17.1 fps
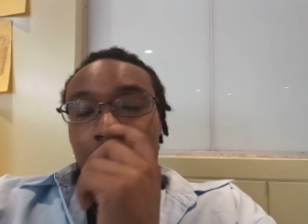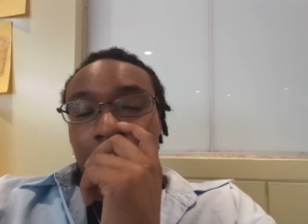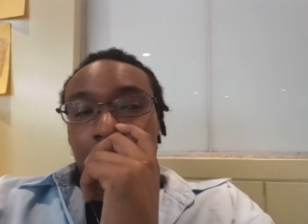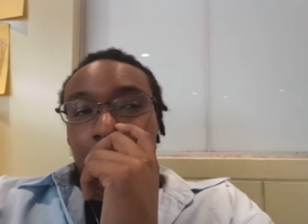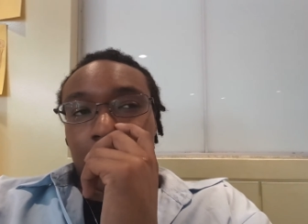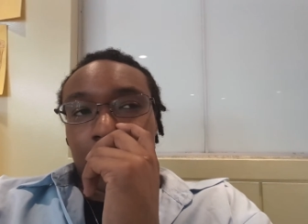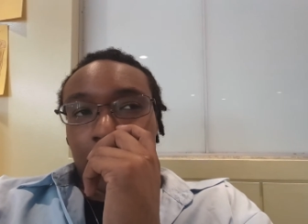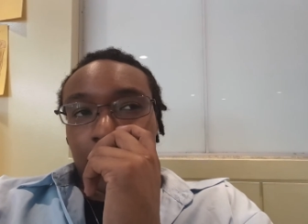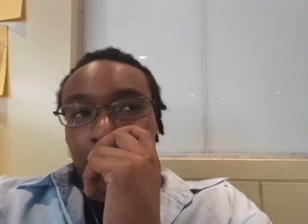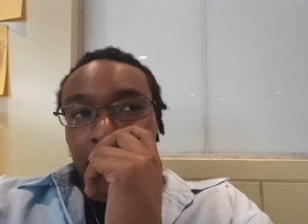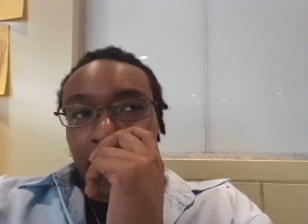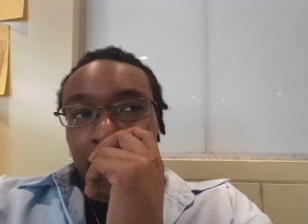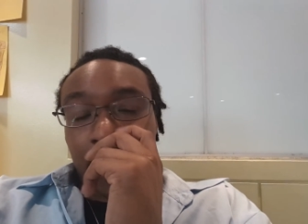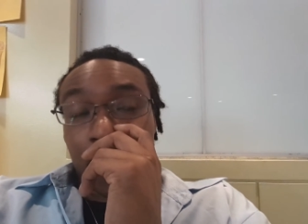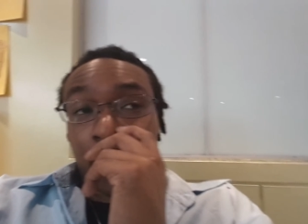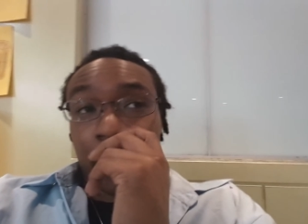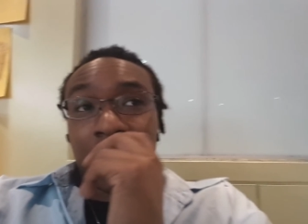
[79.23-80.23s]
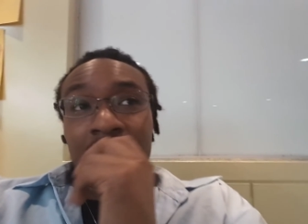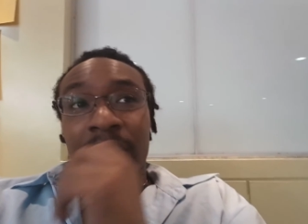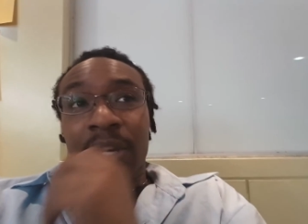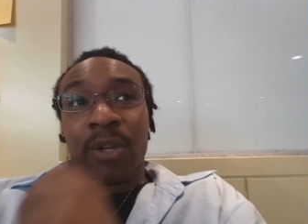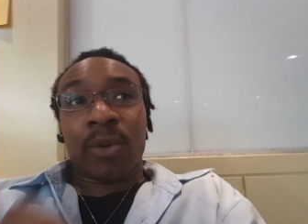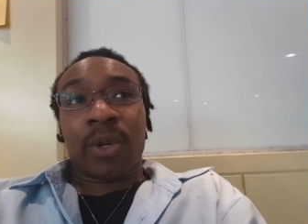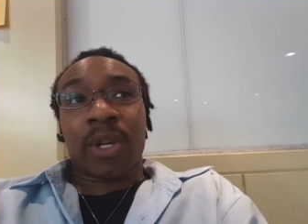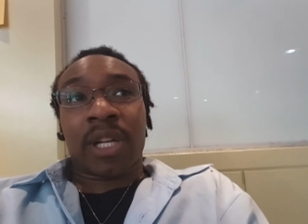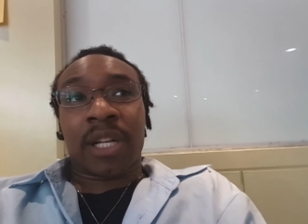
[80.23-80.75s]
Uh, okay. Oh, and I
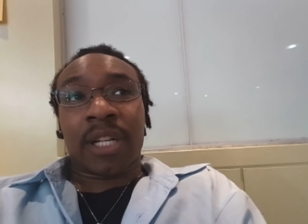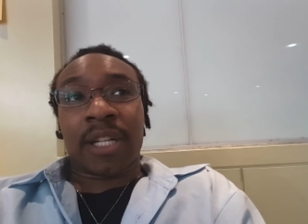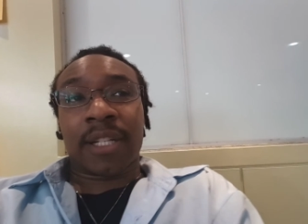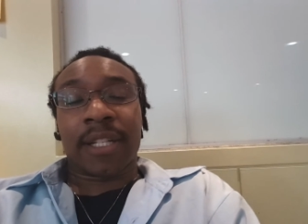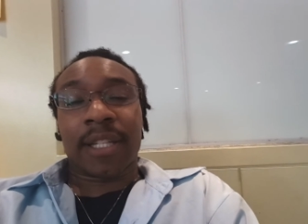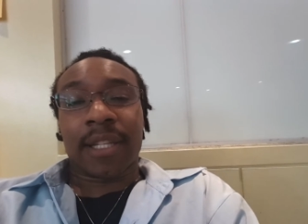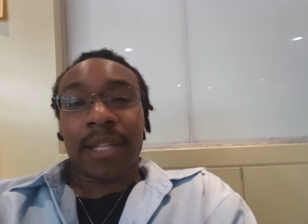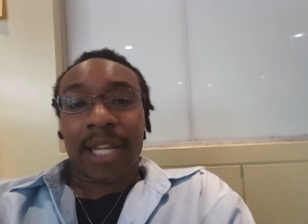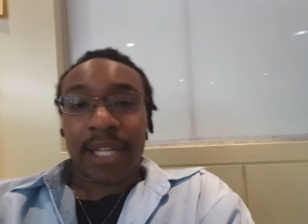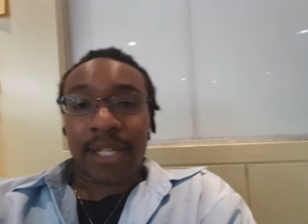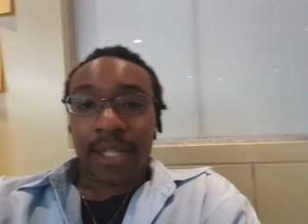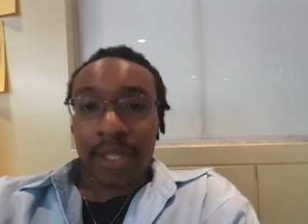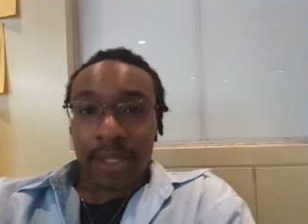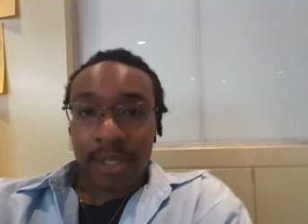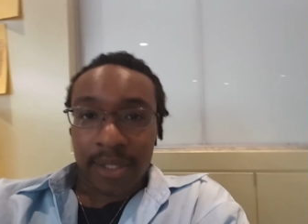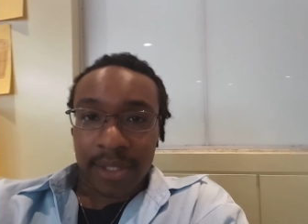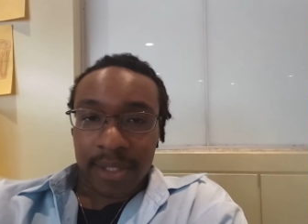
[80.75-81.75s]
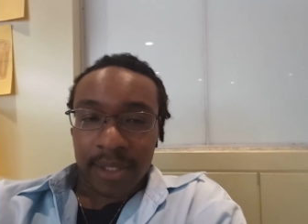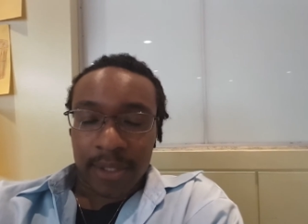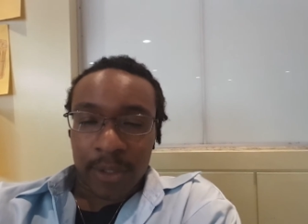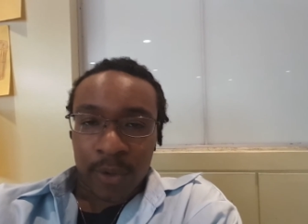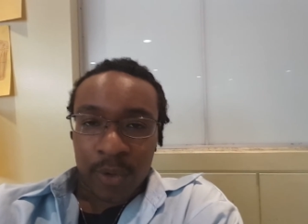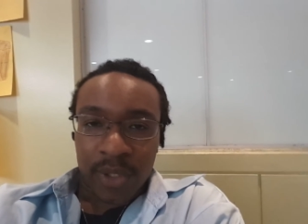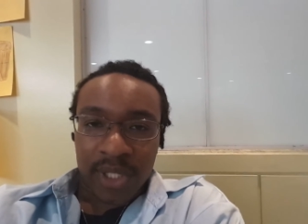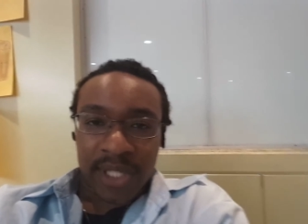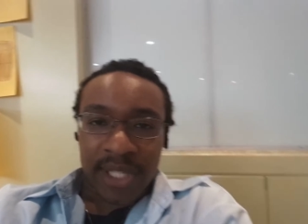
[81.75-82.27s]
do uh, lessons
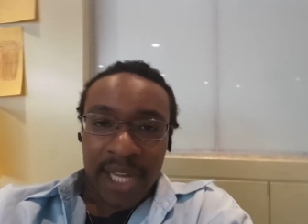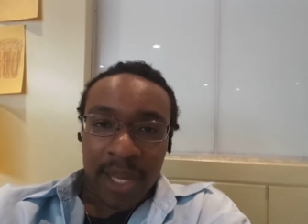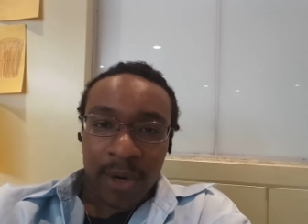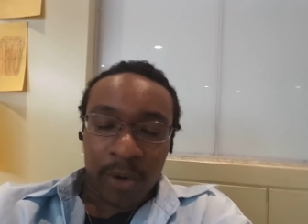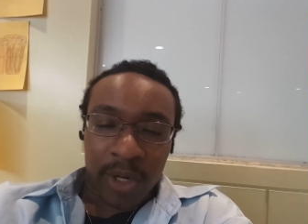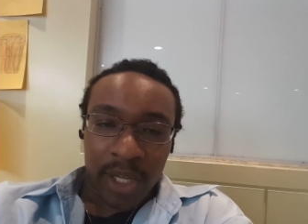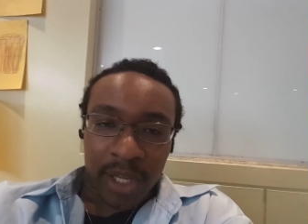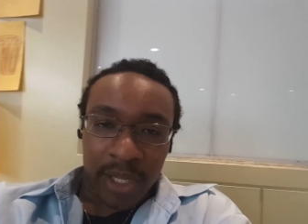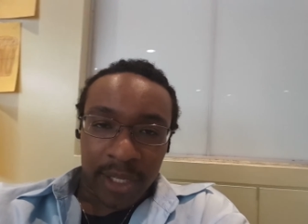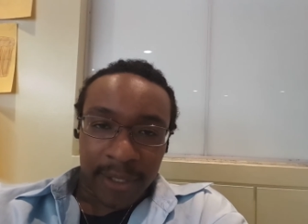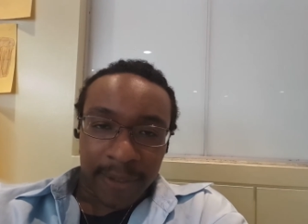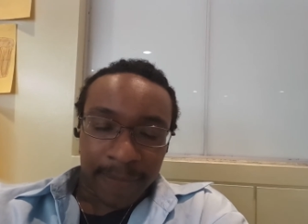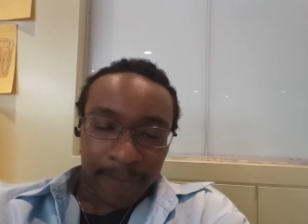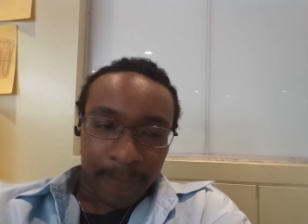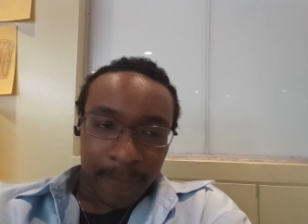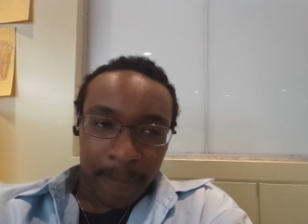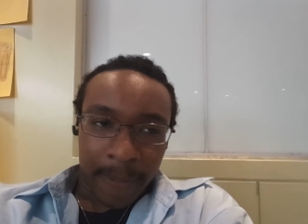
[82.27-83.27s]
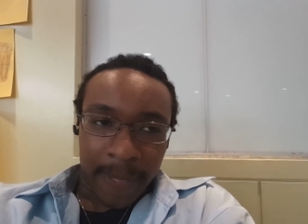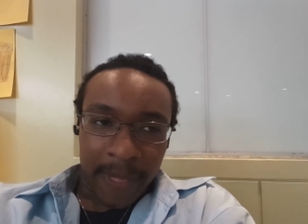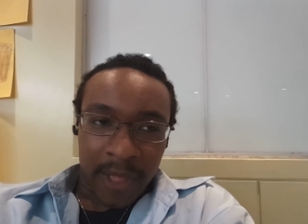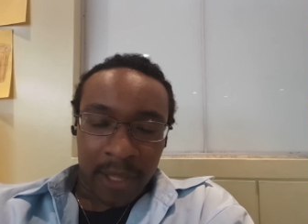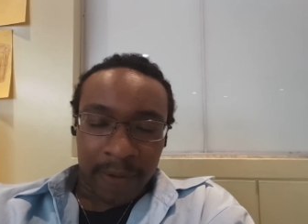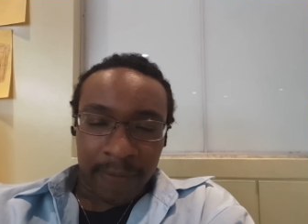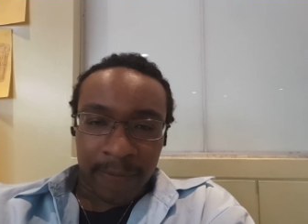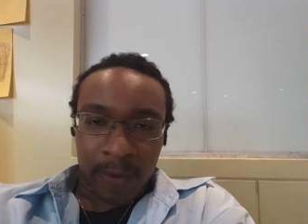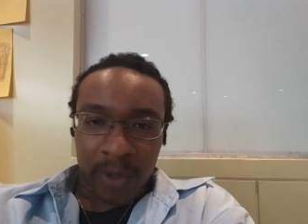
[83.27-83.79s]
on Saturday
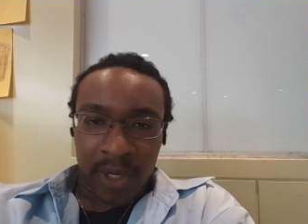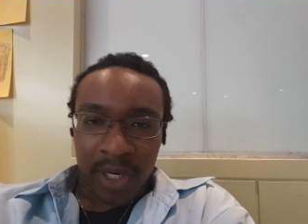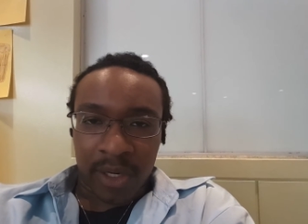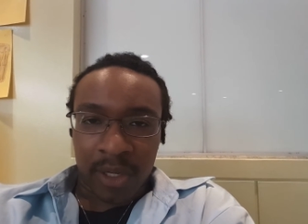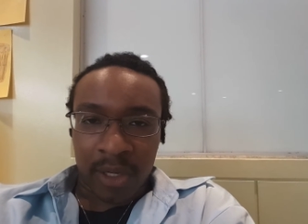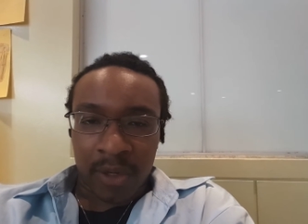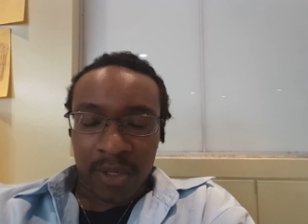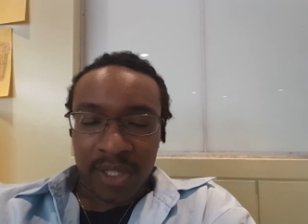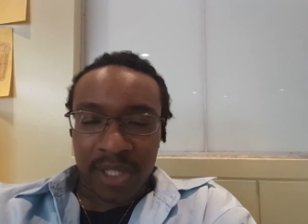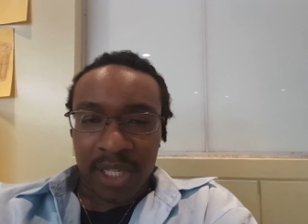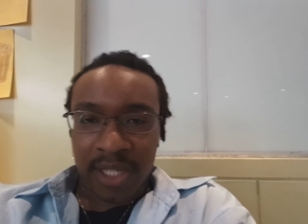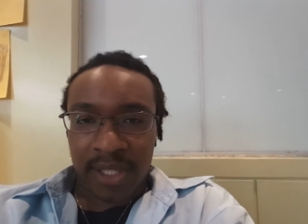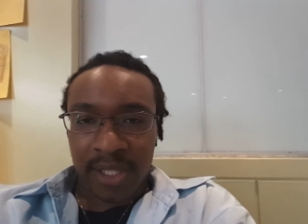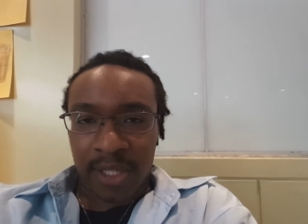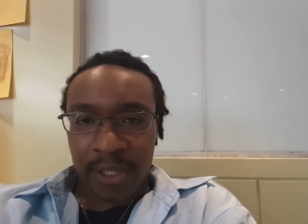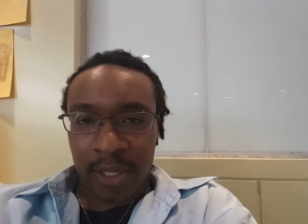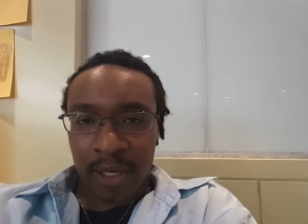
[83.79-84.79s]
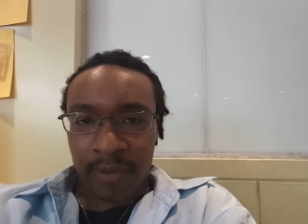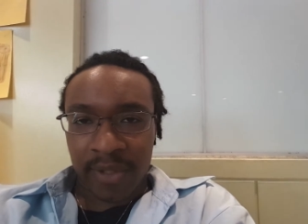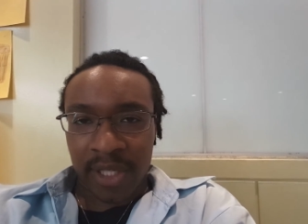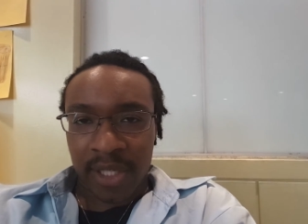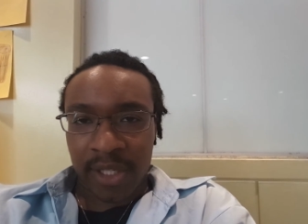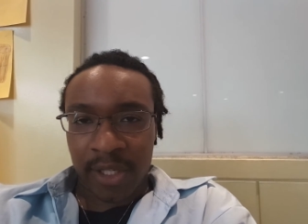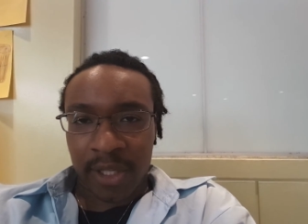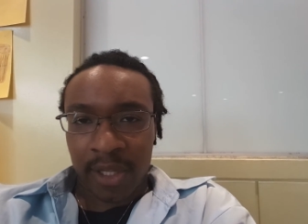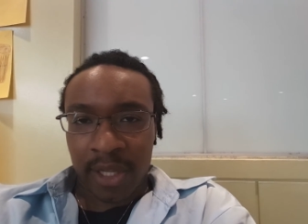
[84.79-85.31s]
uh, for the adults. Just a
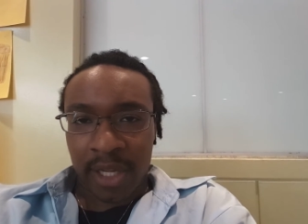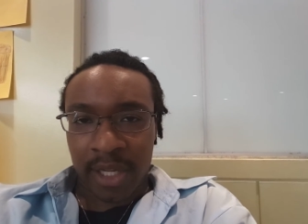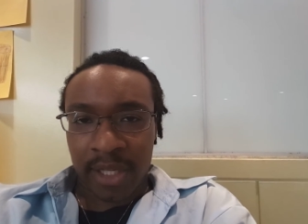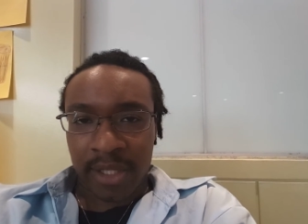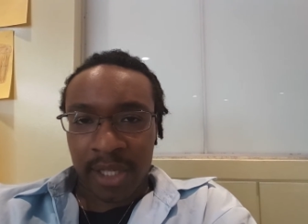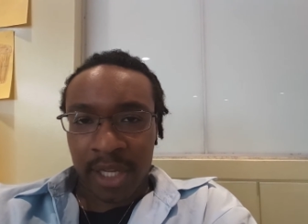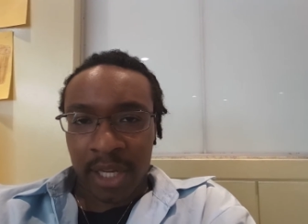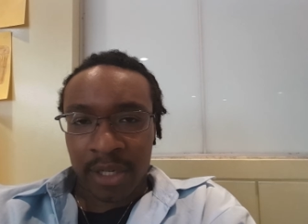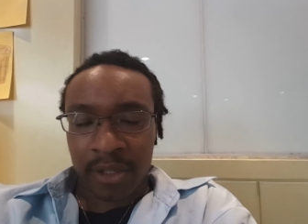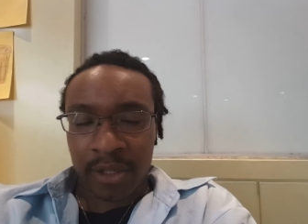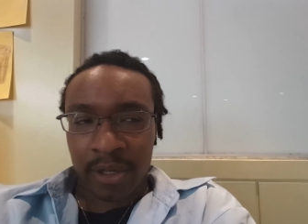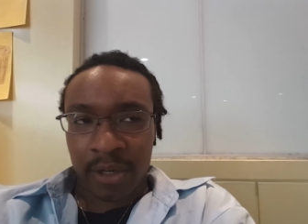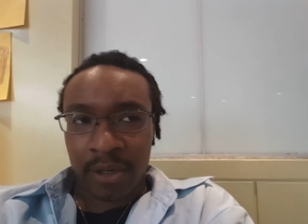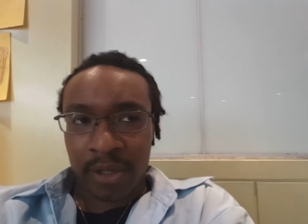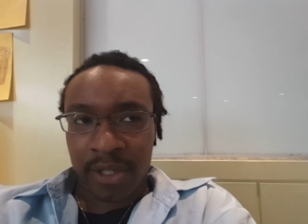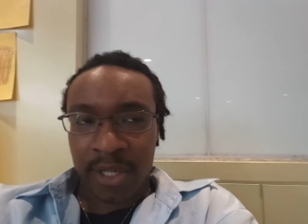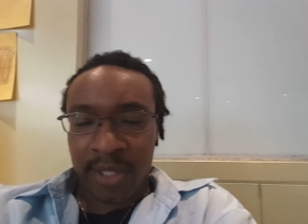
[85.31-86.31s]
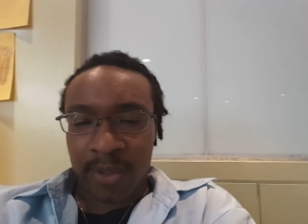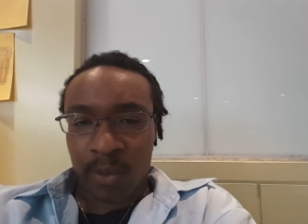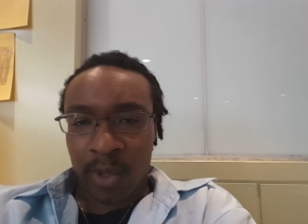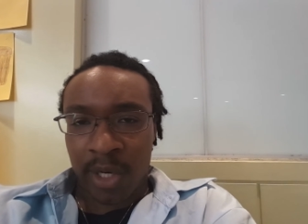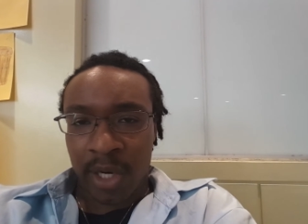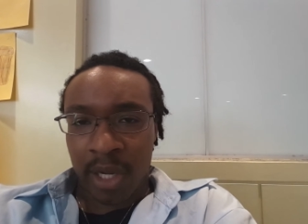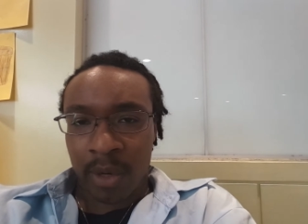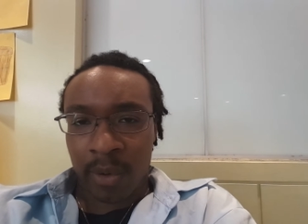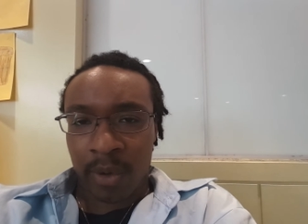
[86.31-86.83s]
conversation class at church, just
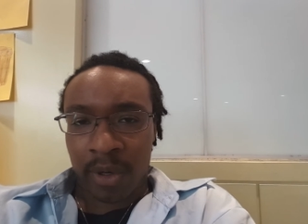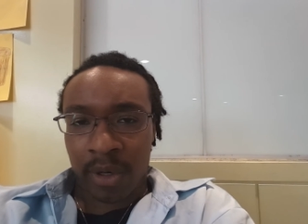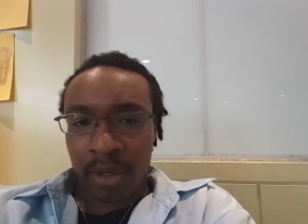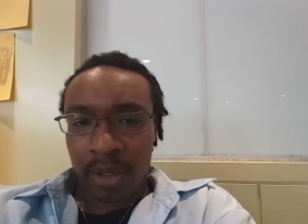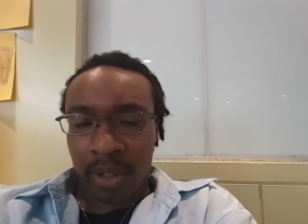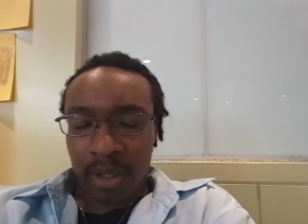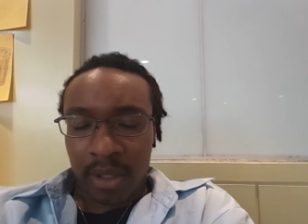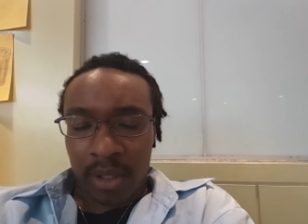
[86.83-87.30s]
one hour.